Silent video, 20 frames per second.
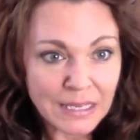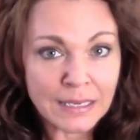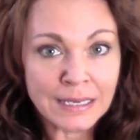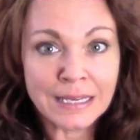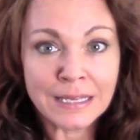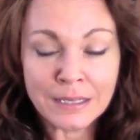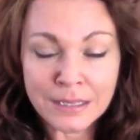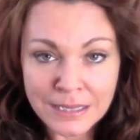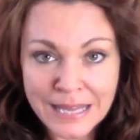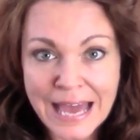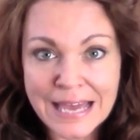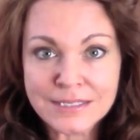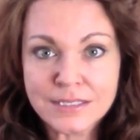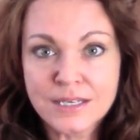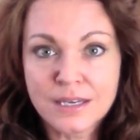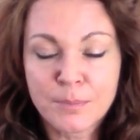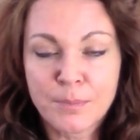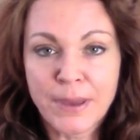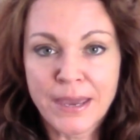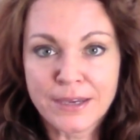
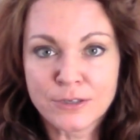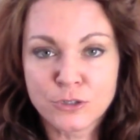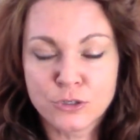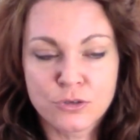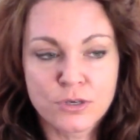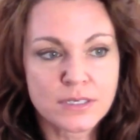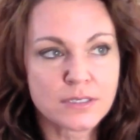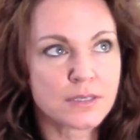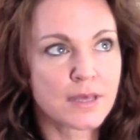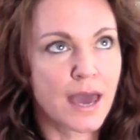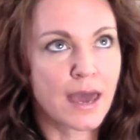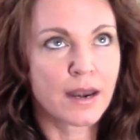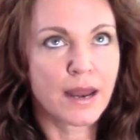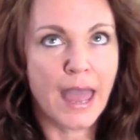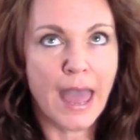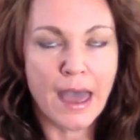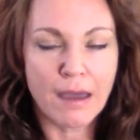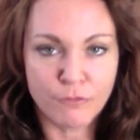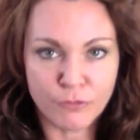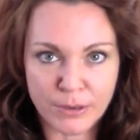classic pastries
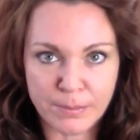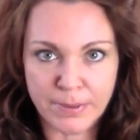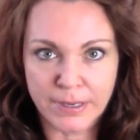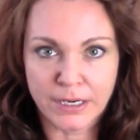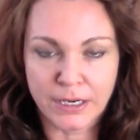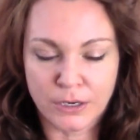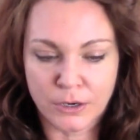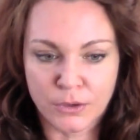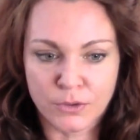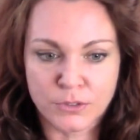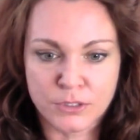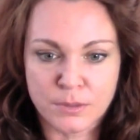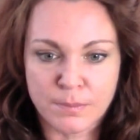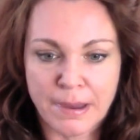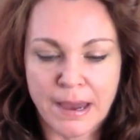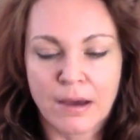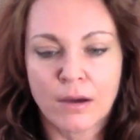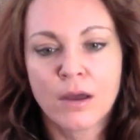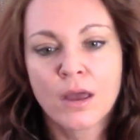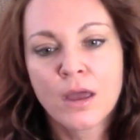that everybody knows
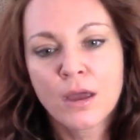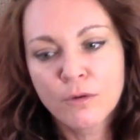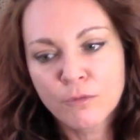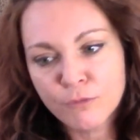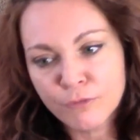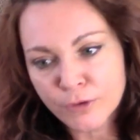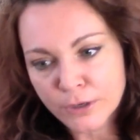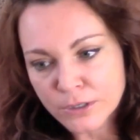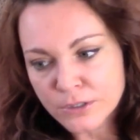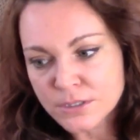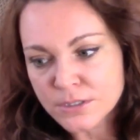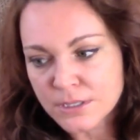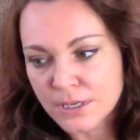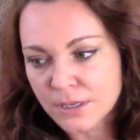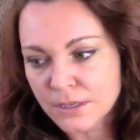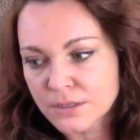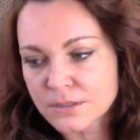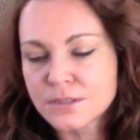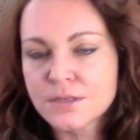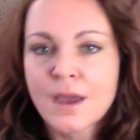about
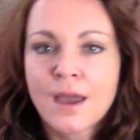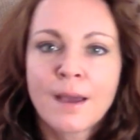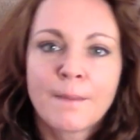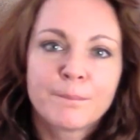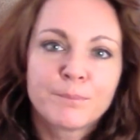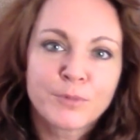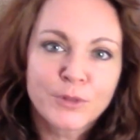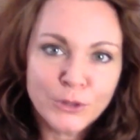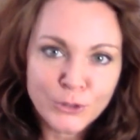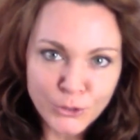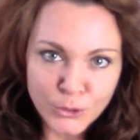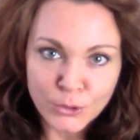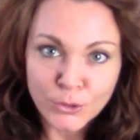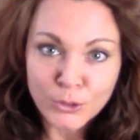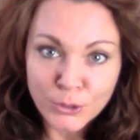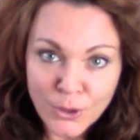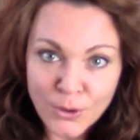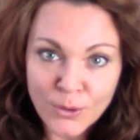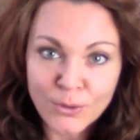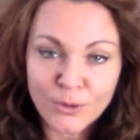versus
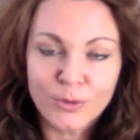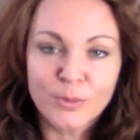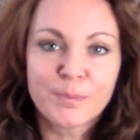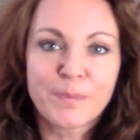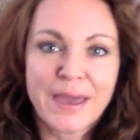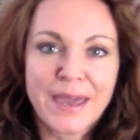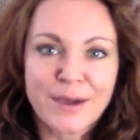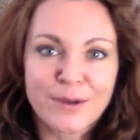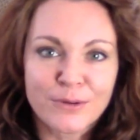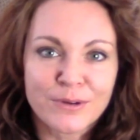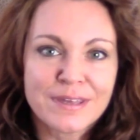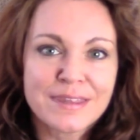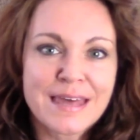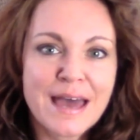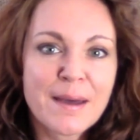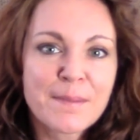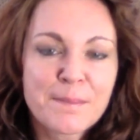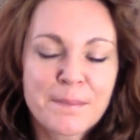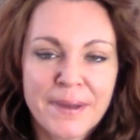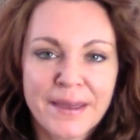your local bakery
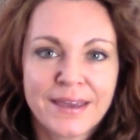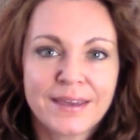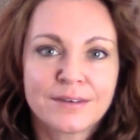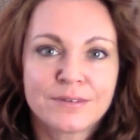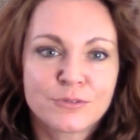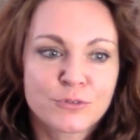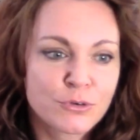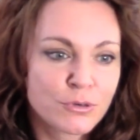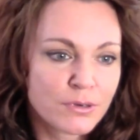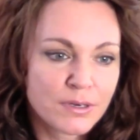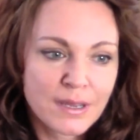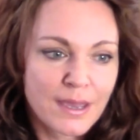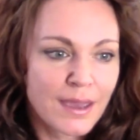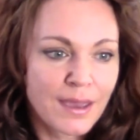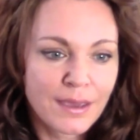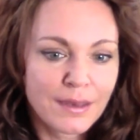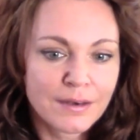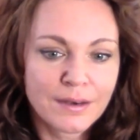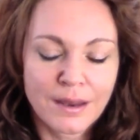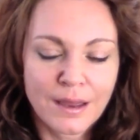that might
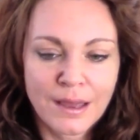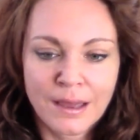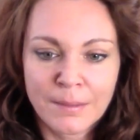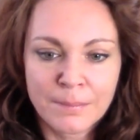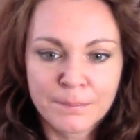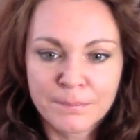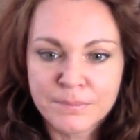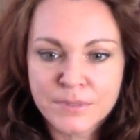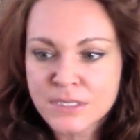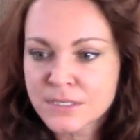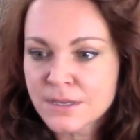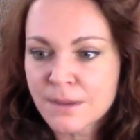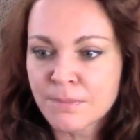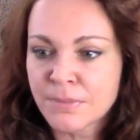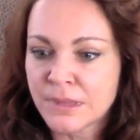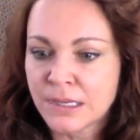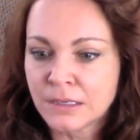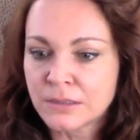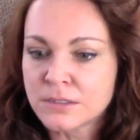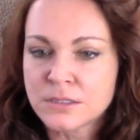create
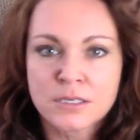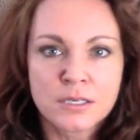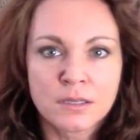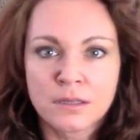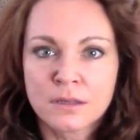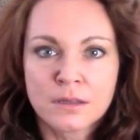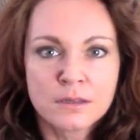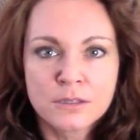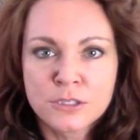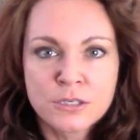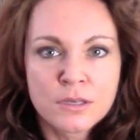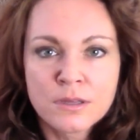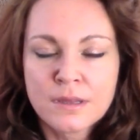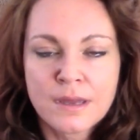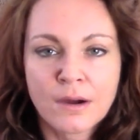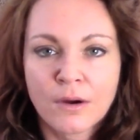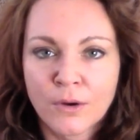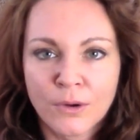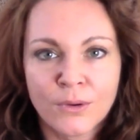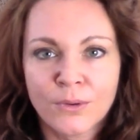something to
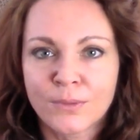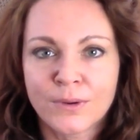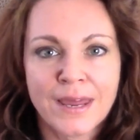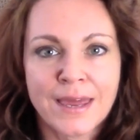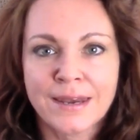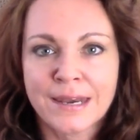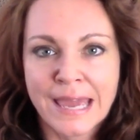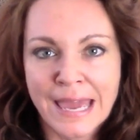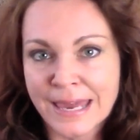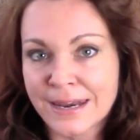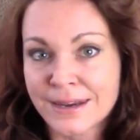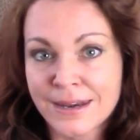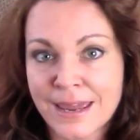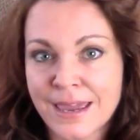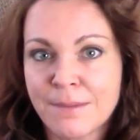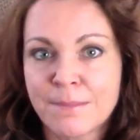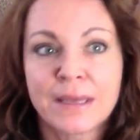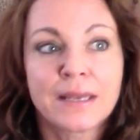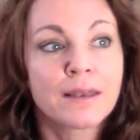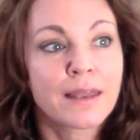their own and
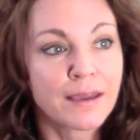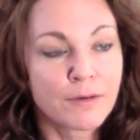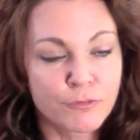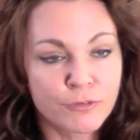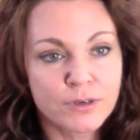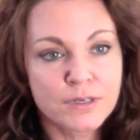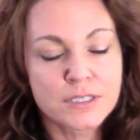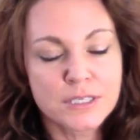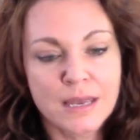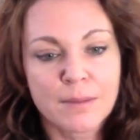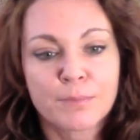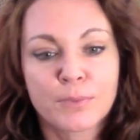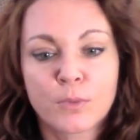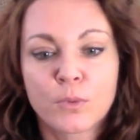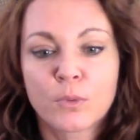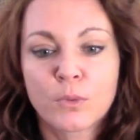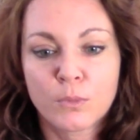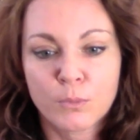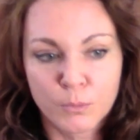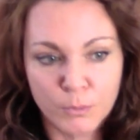name it. Like, for
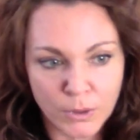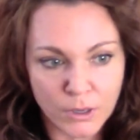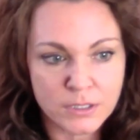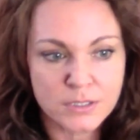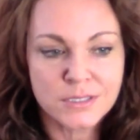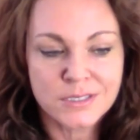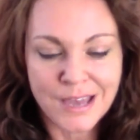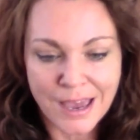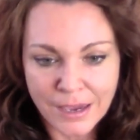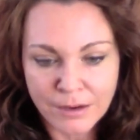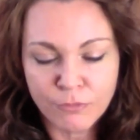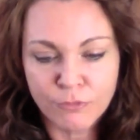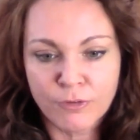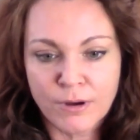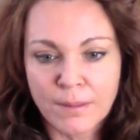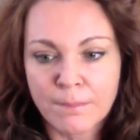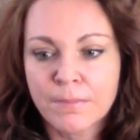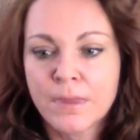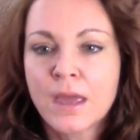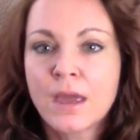example, aside
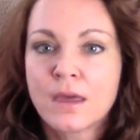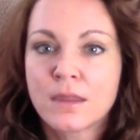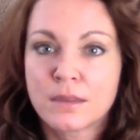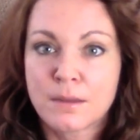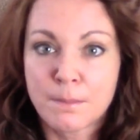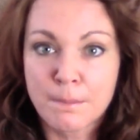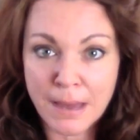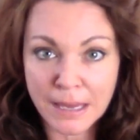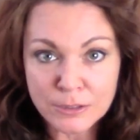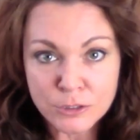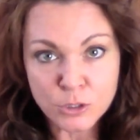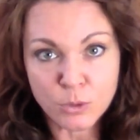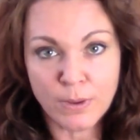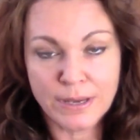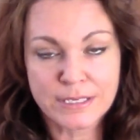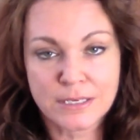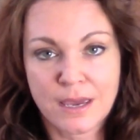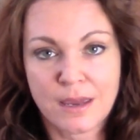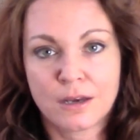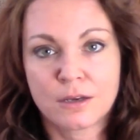from the
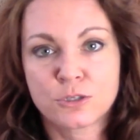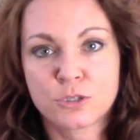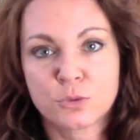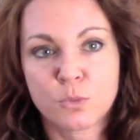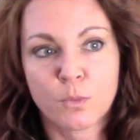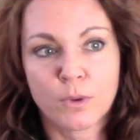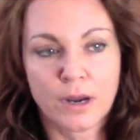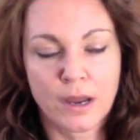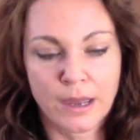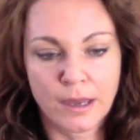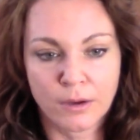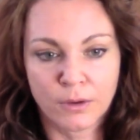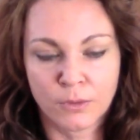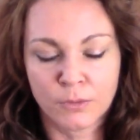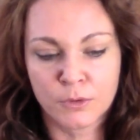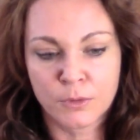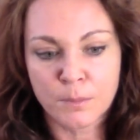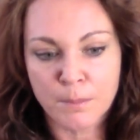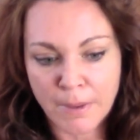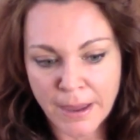Melt-Away Danish when I
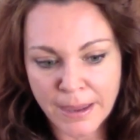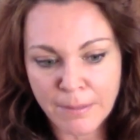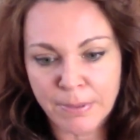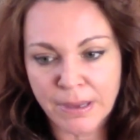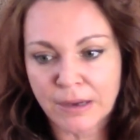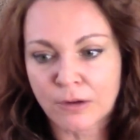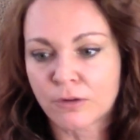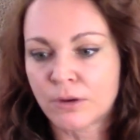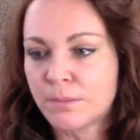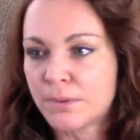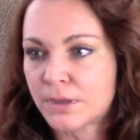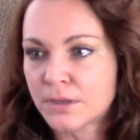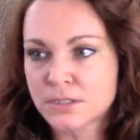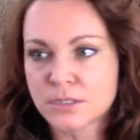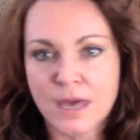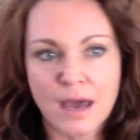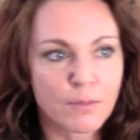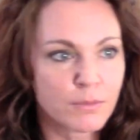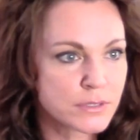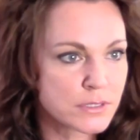owned my bakery, because
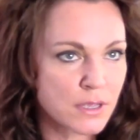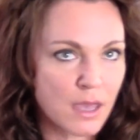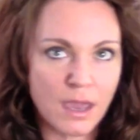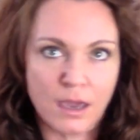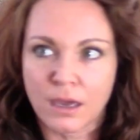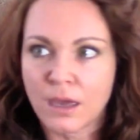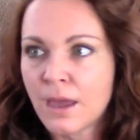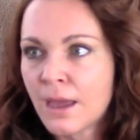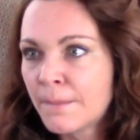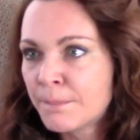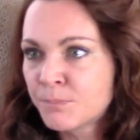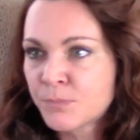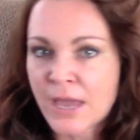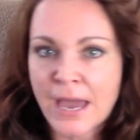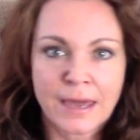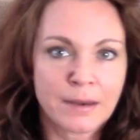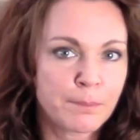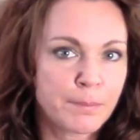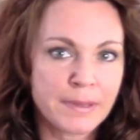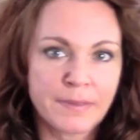that was like,
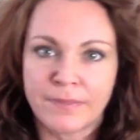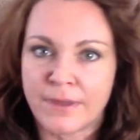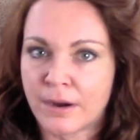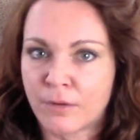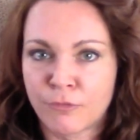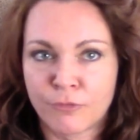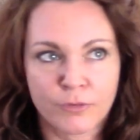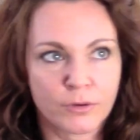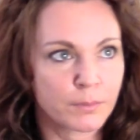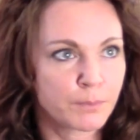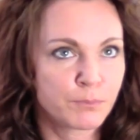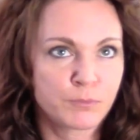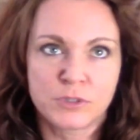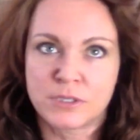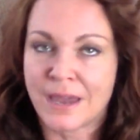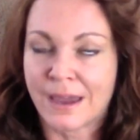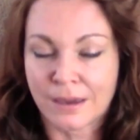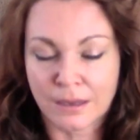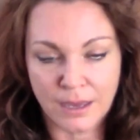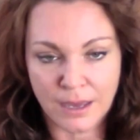had been there for
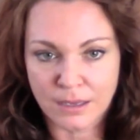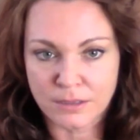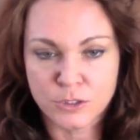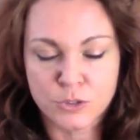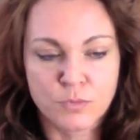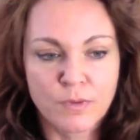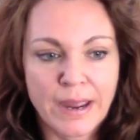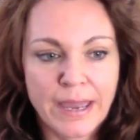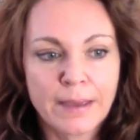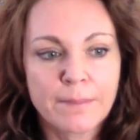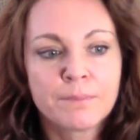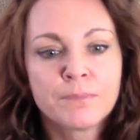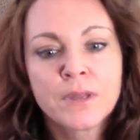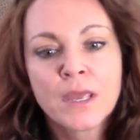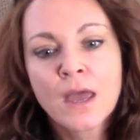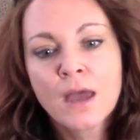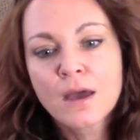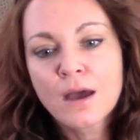decades, right?